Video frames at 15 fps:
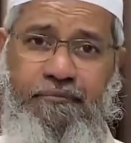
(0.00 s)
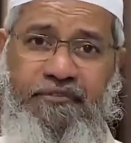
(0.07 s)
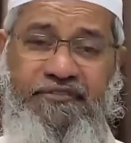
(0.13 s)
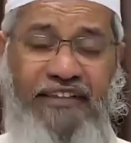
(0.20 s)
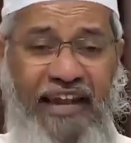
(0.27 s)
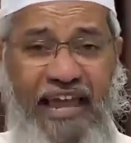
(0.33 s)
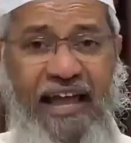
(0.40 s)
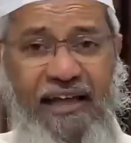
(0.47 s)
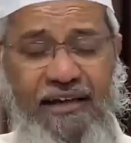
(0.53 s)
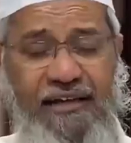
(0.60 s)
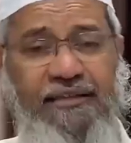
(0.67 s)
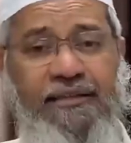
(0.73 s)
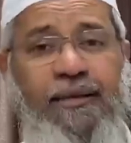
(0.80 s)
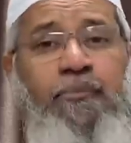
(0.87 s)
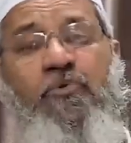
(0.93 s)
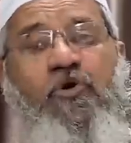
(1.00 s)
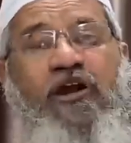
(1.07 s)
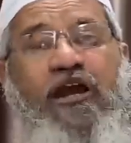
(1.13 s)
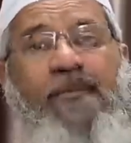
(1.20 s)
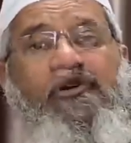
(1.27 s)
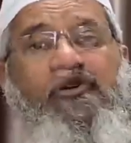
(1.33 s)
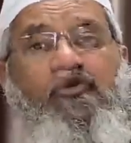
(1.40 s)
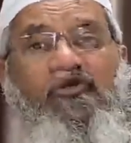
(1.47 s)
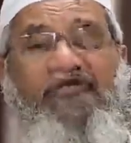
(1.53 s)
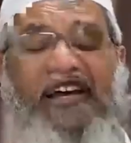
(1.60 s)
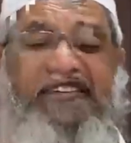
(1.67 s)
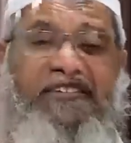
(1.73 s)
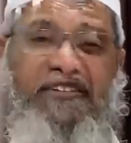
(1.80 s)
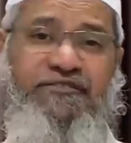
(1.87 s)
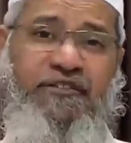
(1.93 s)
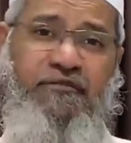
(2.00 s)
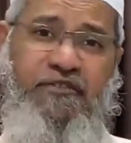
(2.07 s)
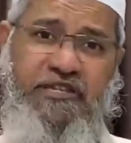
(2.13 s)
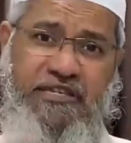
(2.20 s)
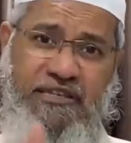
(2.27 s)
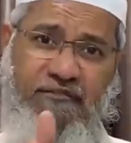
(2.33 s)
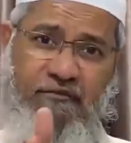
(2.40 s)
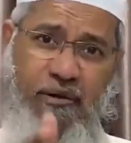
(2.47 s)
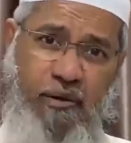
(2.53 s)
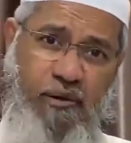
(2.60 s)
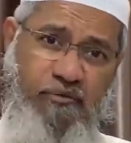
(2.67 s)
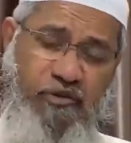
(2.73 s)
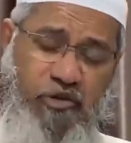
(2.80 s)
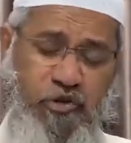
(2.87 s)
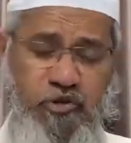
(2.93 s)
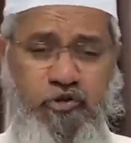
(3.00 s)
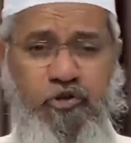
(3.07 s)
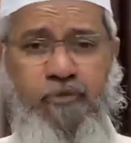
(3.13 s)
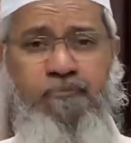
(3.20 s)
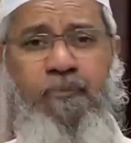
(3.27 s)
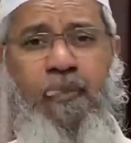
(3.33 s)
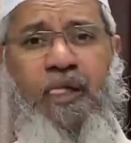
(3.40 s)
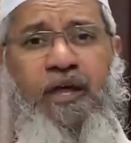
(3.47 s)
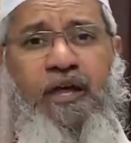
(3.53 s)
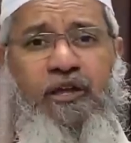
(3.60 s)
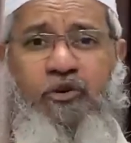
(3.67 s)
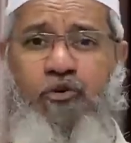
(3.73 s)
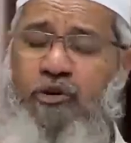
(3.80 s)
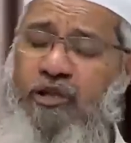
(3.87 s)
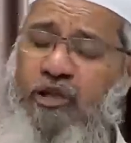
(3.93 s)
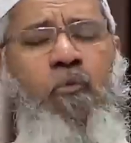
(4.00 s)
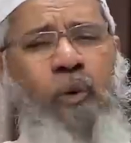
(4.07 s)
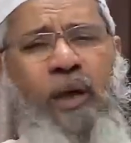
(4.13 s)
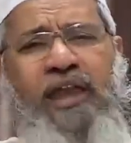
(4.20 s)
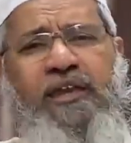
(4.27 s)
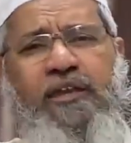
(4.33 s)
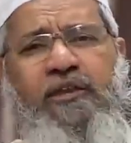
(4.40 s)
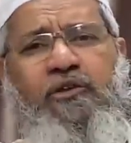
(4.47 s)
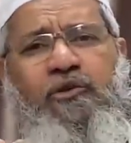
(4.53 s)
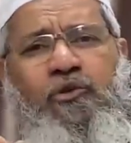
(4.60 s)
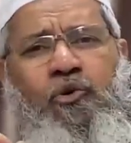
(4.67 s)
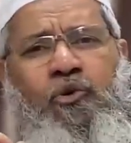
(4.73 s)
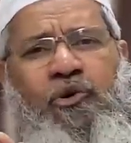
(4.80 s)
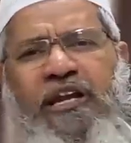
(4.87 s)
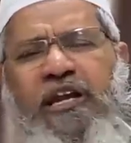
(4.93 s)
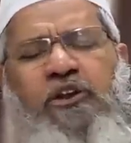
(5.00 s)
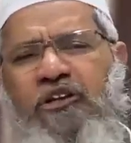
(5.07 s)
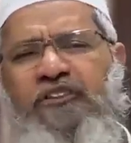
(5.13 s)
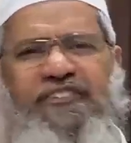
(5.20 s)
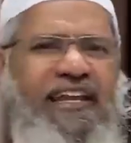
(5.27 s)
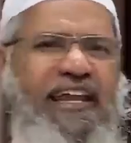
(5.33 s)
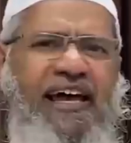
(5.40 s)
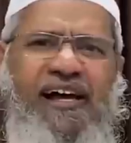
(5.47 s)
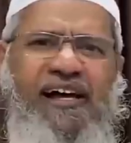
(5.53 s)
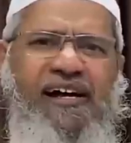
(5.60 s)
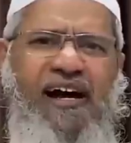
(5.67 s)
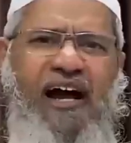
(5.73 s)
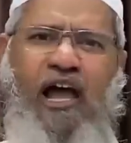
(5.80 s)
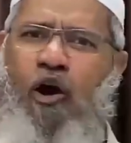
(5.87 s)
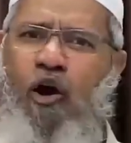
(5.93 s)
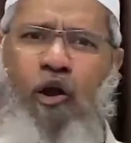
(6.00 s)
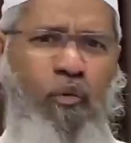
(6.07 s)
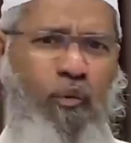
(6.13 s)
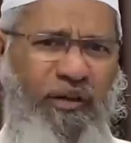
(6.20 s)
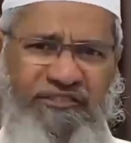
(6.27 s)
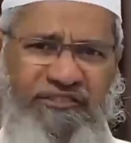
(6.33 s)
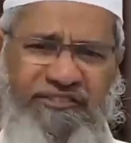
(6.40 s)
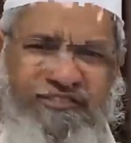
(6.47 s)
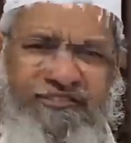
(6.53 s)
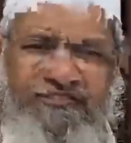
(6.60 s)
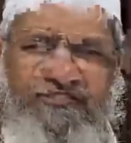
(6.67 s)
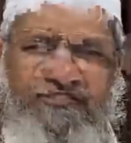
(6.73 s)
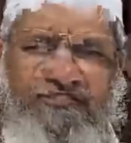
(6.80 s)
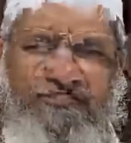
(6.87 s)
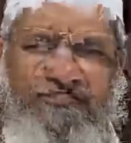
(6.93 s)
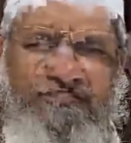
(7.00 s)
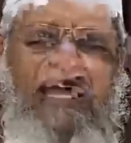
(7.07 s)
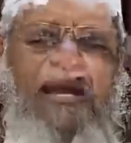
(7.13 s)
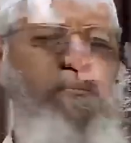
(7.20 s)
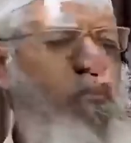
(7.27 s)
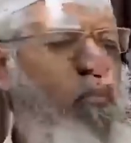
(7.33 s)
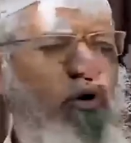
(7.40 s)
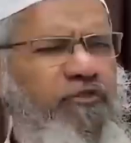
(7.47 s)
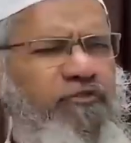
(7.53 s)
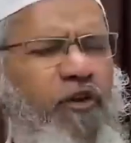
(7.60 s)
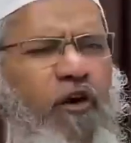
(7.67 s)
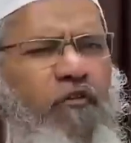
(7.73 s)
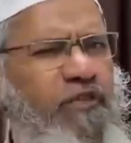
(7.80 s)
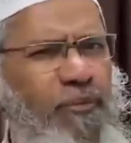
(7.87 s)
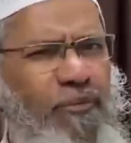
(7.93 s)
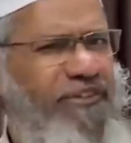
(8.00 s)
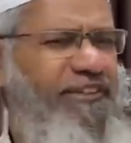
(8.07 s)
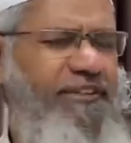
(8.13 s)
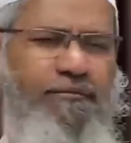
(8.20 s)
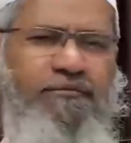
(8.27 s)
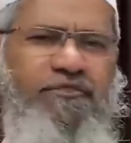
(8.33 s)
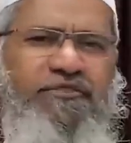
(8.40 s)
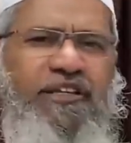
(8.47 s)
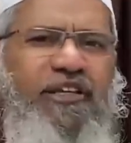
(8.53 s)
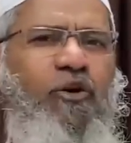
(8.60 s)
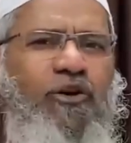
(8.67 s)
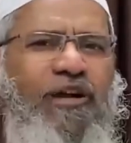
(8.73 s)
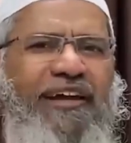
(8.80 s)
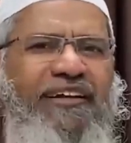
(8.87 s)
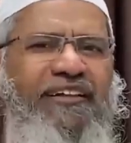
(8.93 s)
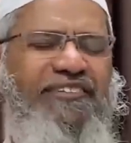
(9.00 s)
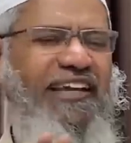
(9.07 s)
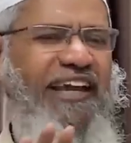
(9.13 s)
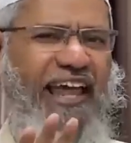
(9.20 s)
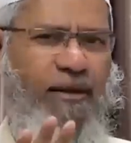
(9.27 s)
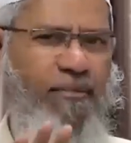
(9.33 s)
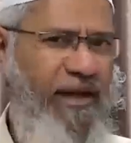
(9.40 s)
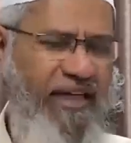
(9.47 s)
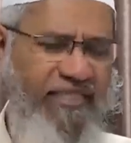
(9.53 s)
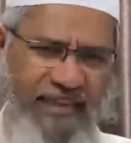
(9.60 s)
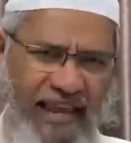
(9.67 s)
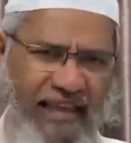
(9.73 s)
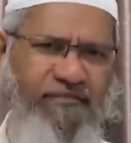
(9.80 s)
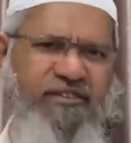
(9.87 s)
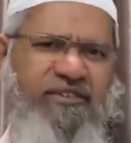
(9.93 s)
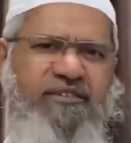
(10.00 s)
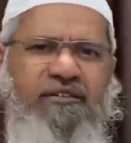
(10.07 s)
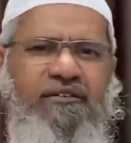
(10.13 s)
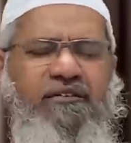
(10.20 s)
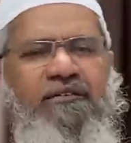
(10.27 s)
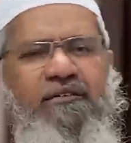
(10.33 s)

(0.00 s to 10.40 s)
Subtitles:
Salah, the programming towards righteousness, which is available on the YouTube. When you read your Salah, I always say that most of the Muslims, they don't understand Arabic as a language.